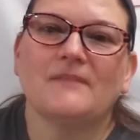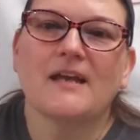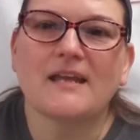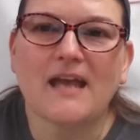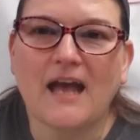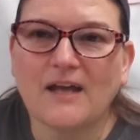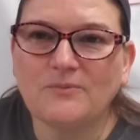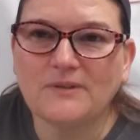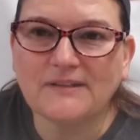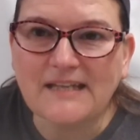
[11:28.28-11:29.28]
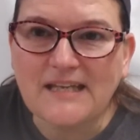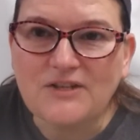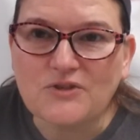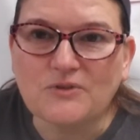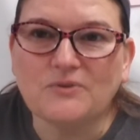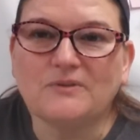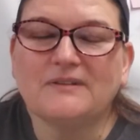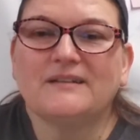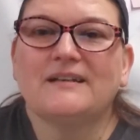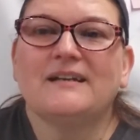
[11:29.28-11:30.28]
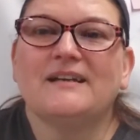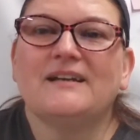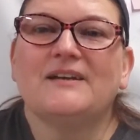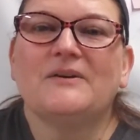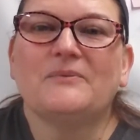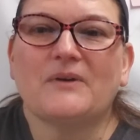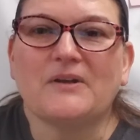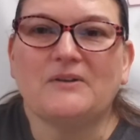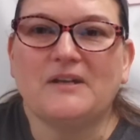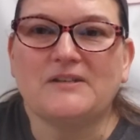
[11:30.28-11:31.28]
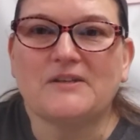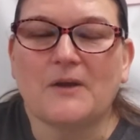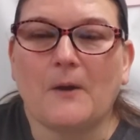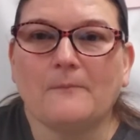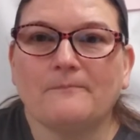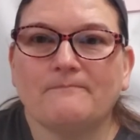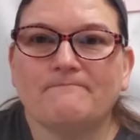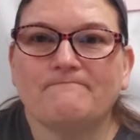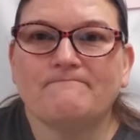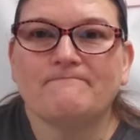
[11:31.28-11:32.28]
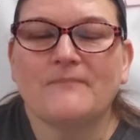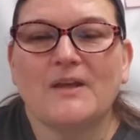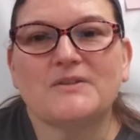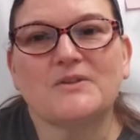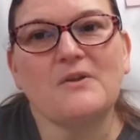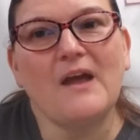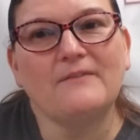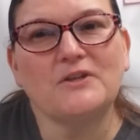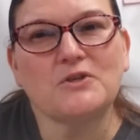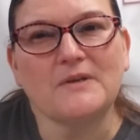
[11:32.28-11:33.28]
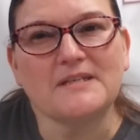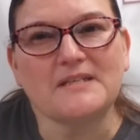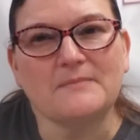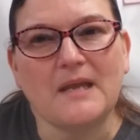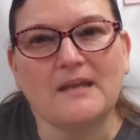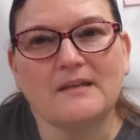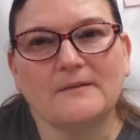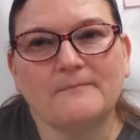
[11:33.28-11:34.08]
God will lead you where you need to go. So you have a choice to make.